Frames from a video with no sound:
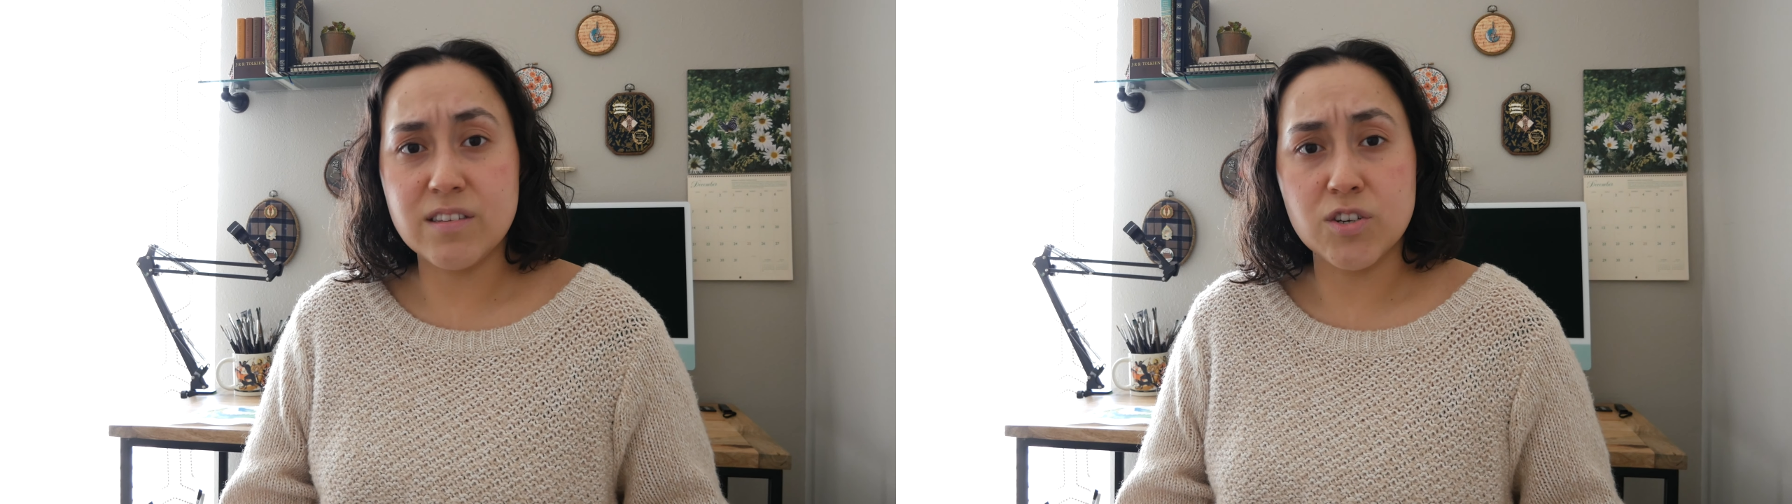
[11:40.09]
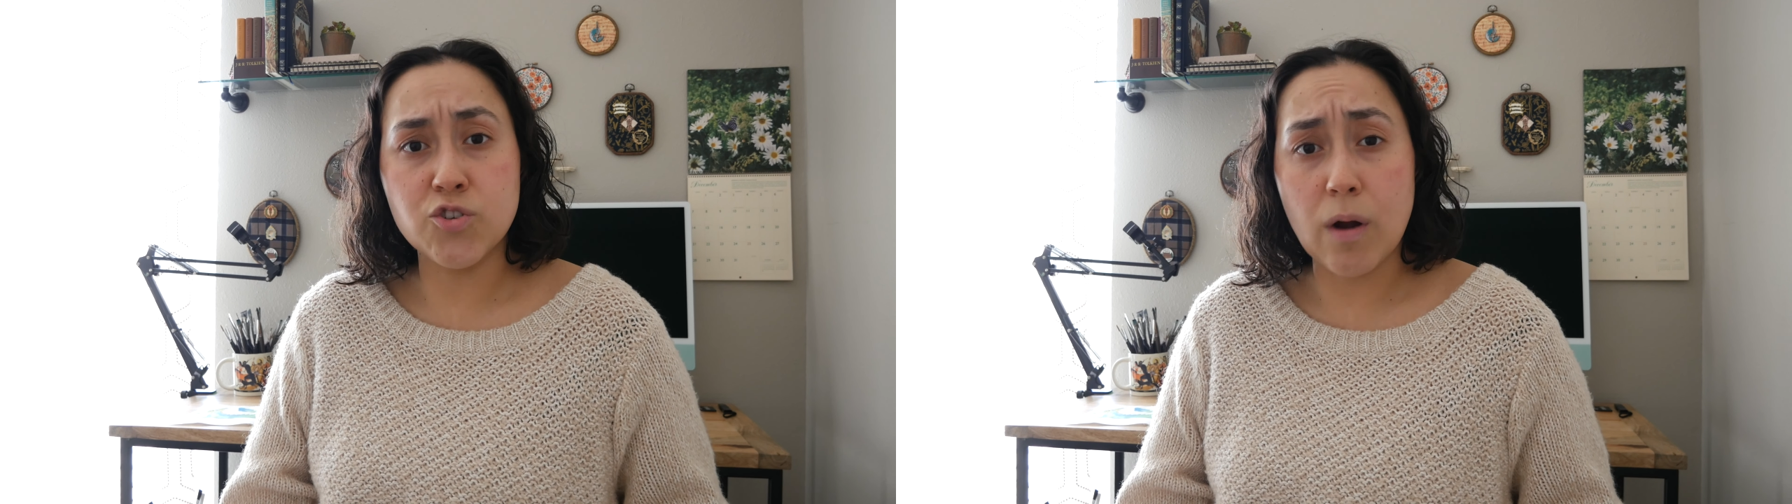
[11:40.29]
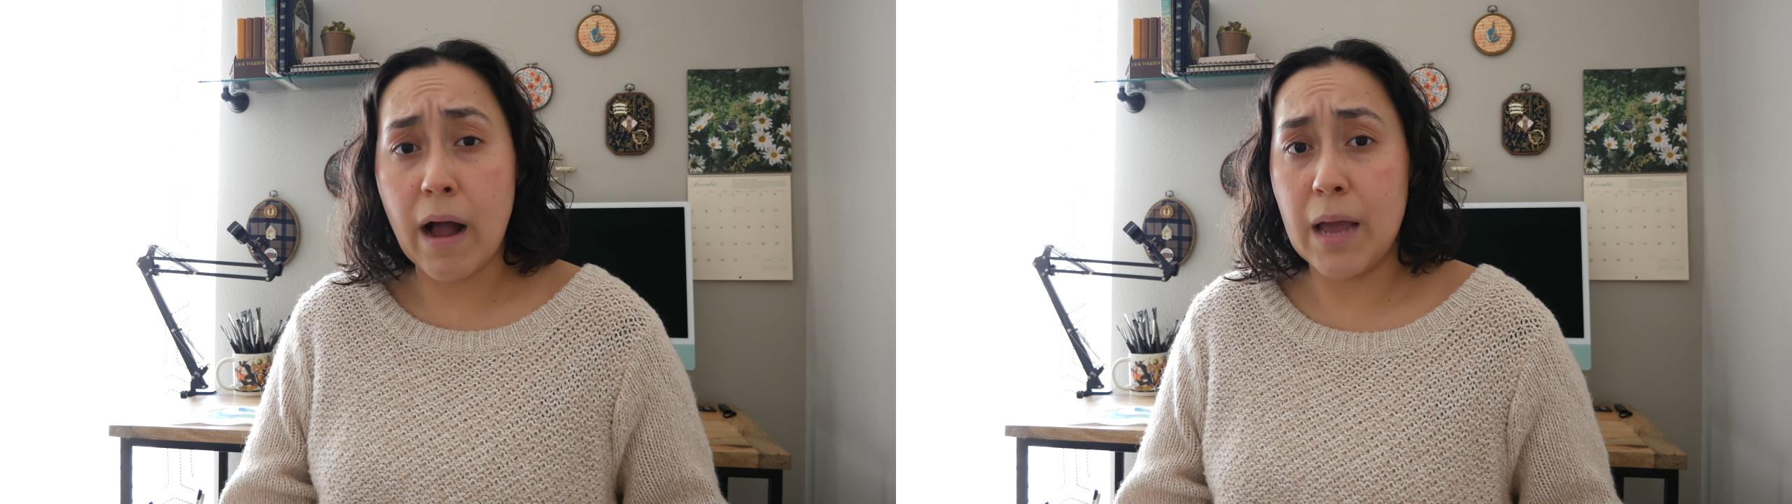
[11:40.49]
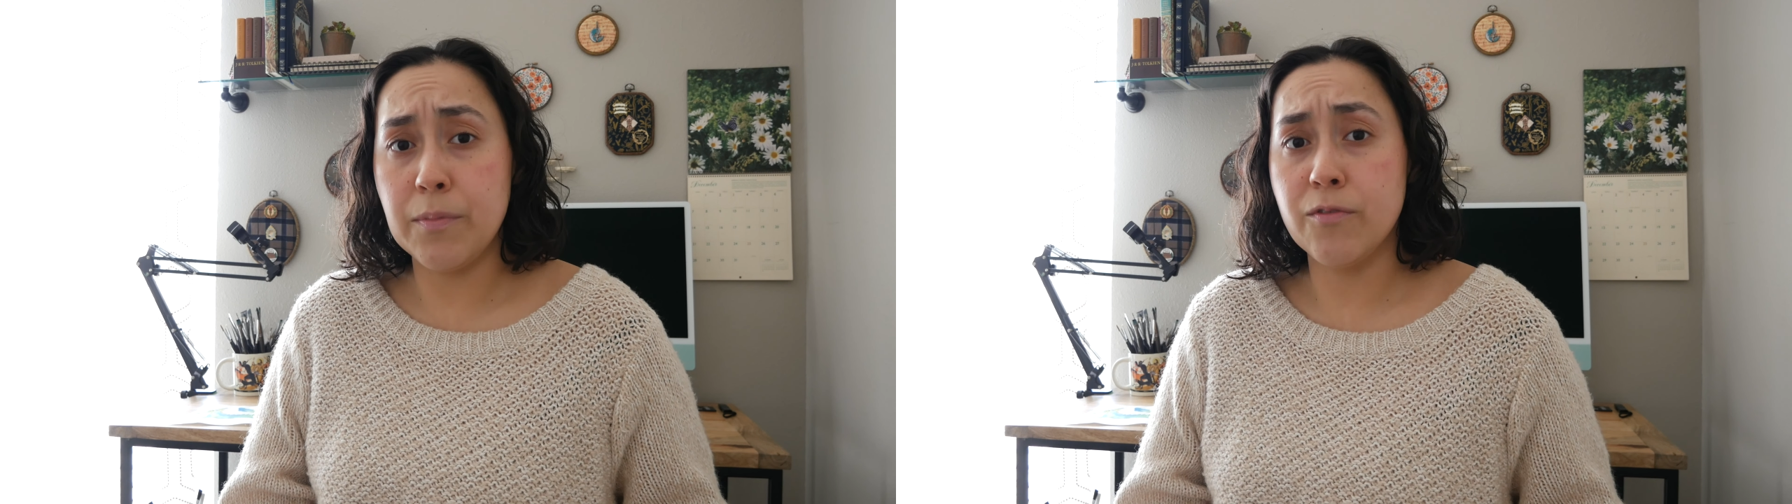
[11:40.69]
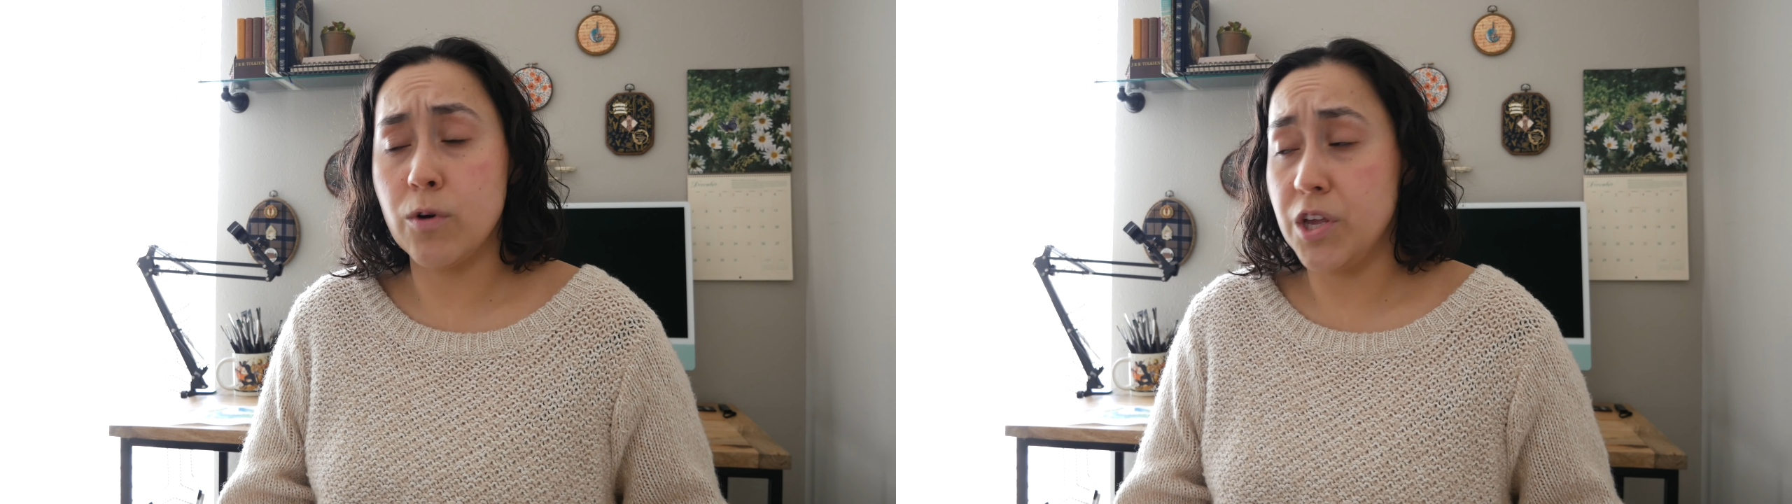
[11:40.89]
to dry
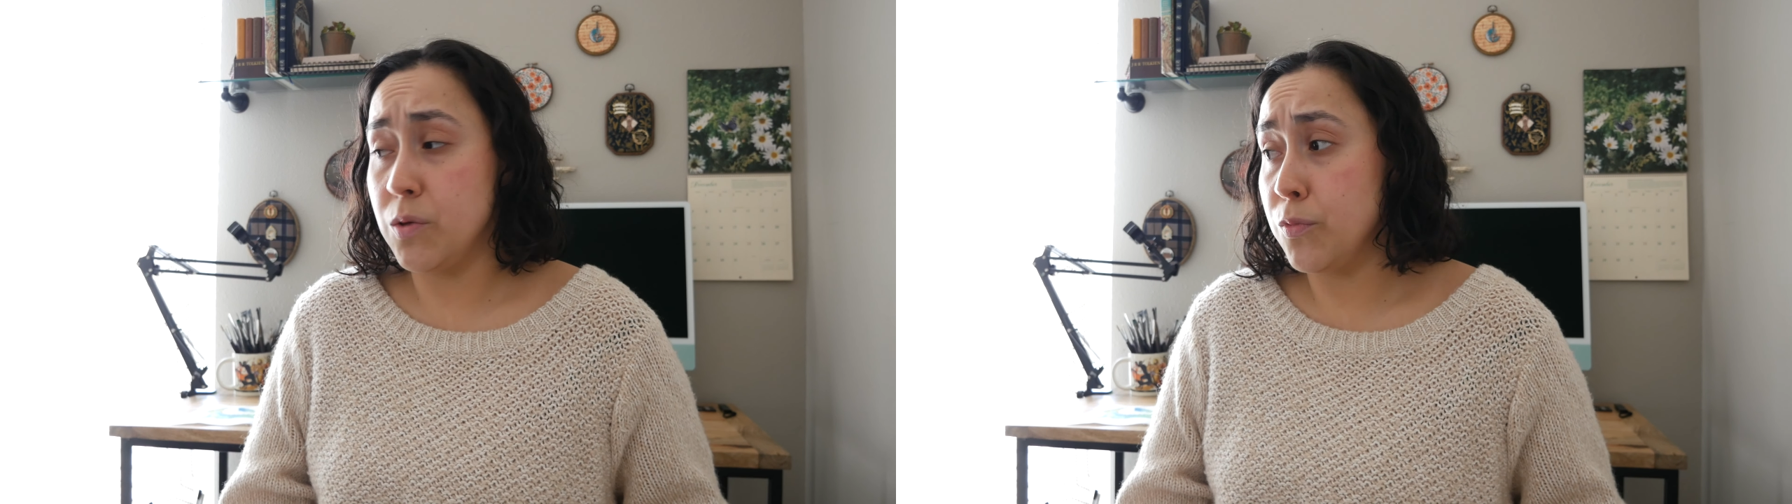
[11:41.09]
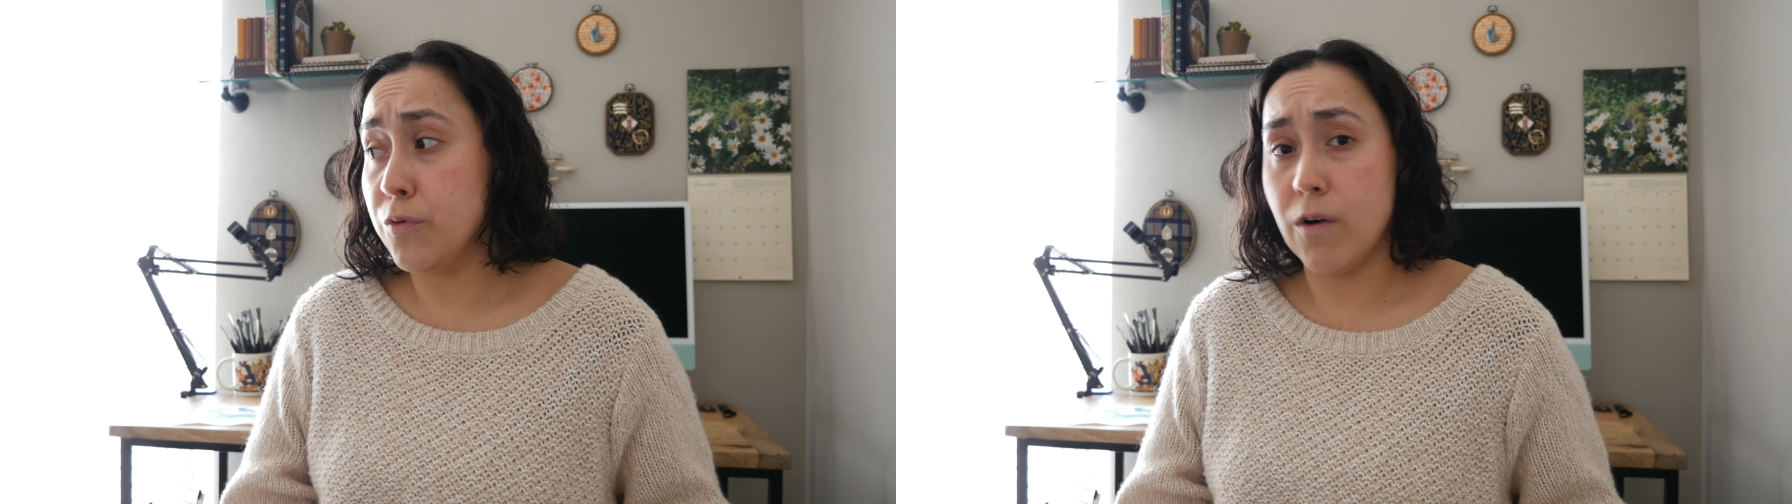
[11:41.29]
before you move